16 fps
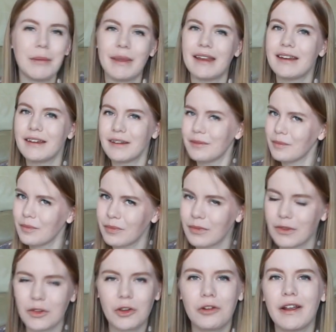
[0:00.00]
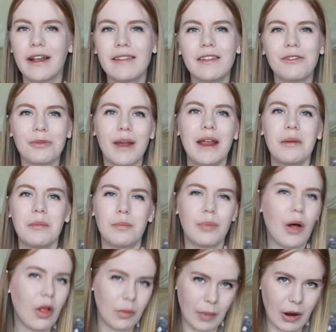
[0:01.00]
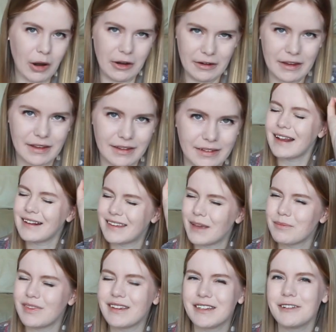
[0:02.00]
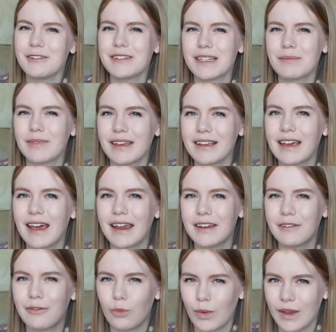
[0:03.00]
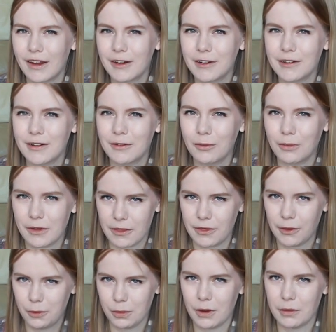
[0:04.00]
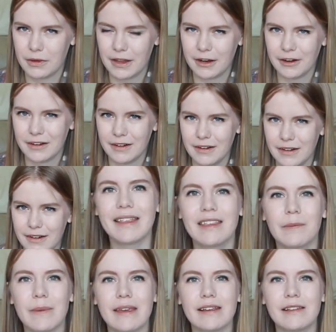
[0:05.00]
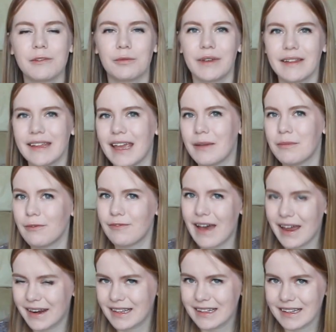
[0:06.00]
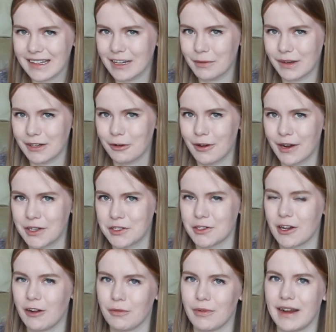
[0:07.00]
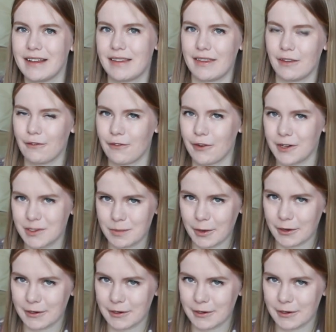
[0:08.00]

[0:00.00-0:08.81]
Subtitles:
I mean, you're in the right ballpark. Except they do something kind of weird with the quote here. Ben speaks really emphatically when Crenshaw writes in the first